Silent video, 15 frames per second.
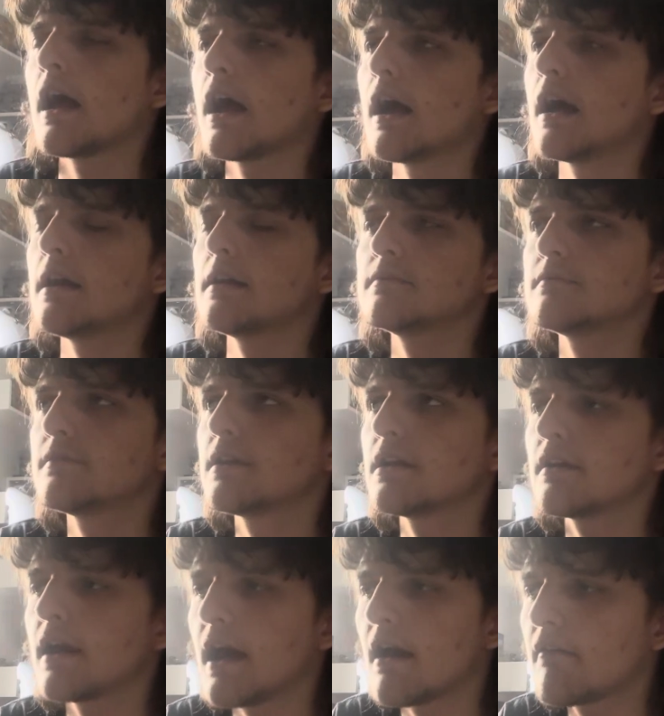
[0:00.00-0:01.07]
And
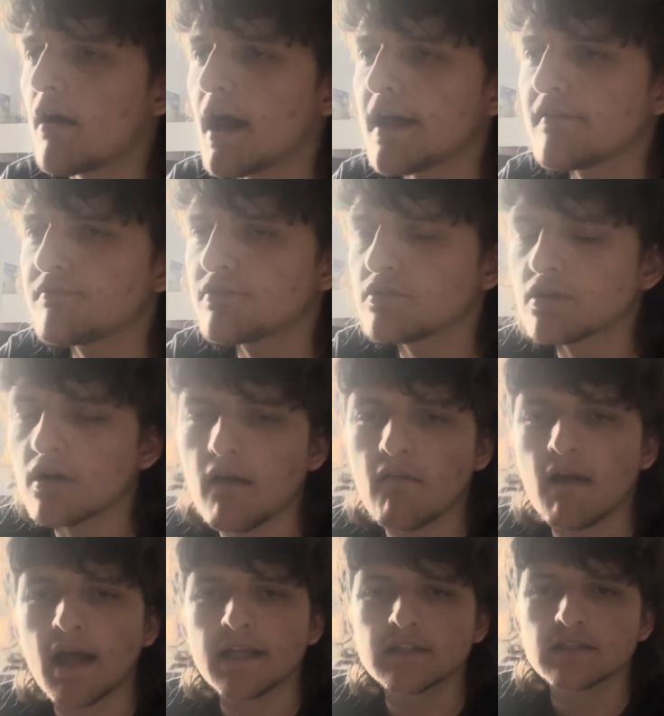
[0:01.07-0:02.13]
the Hawaii through that
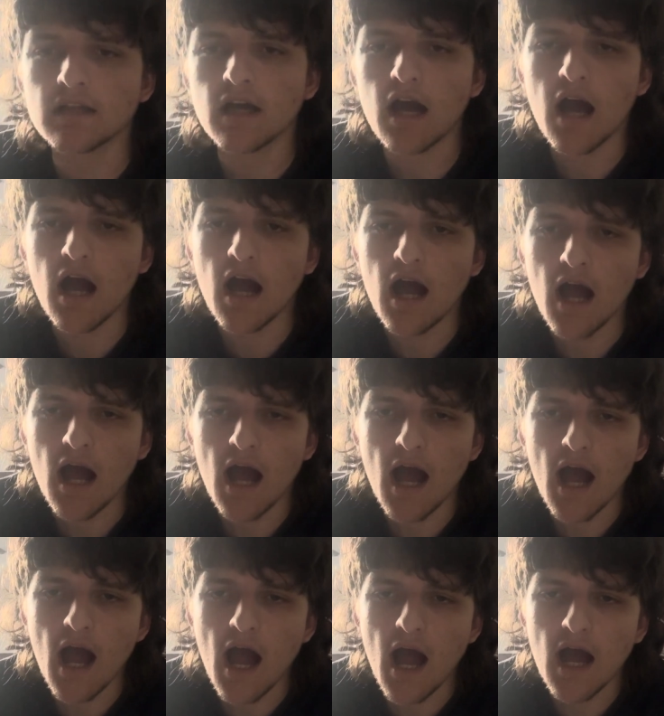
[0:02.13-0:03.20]
land.
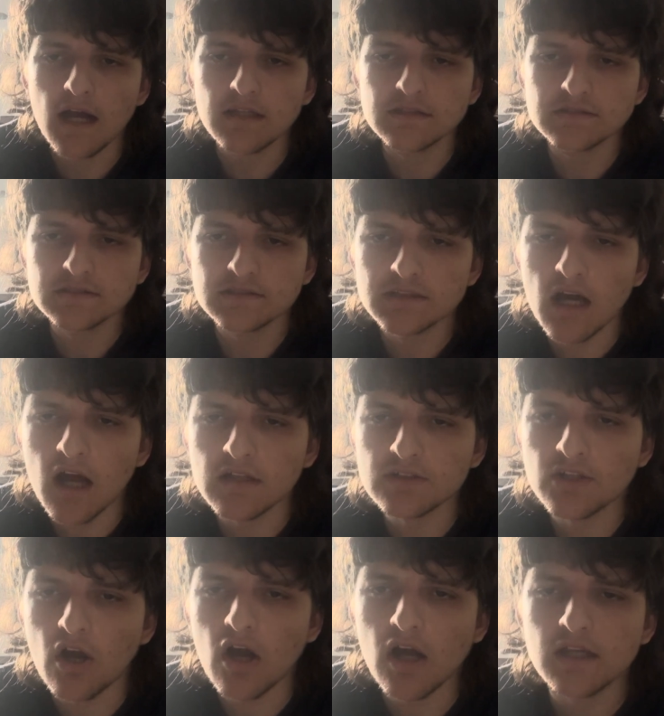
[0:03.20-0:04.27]

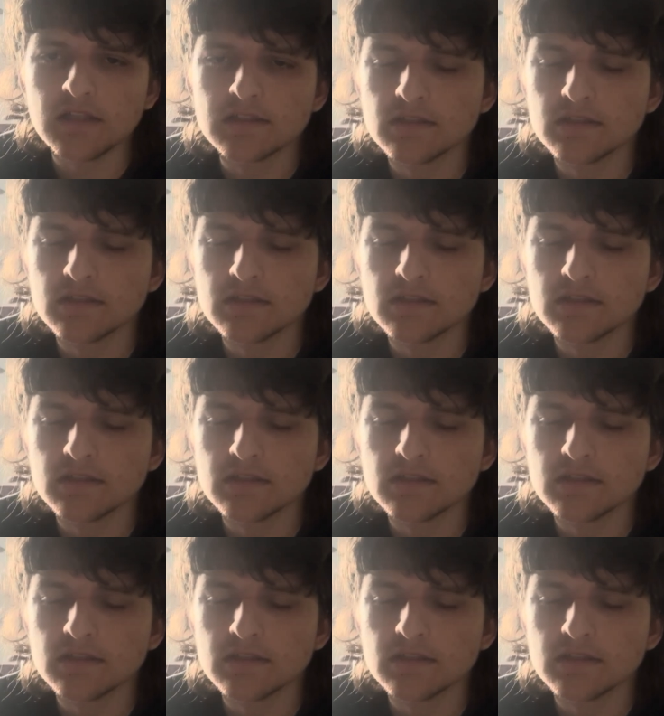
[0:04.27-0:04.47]
Yanda.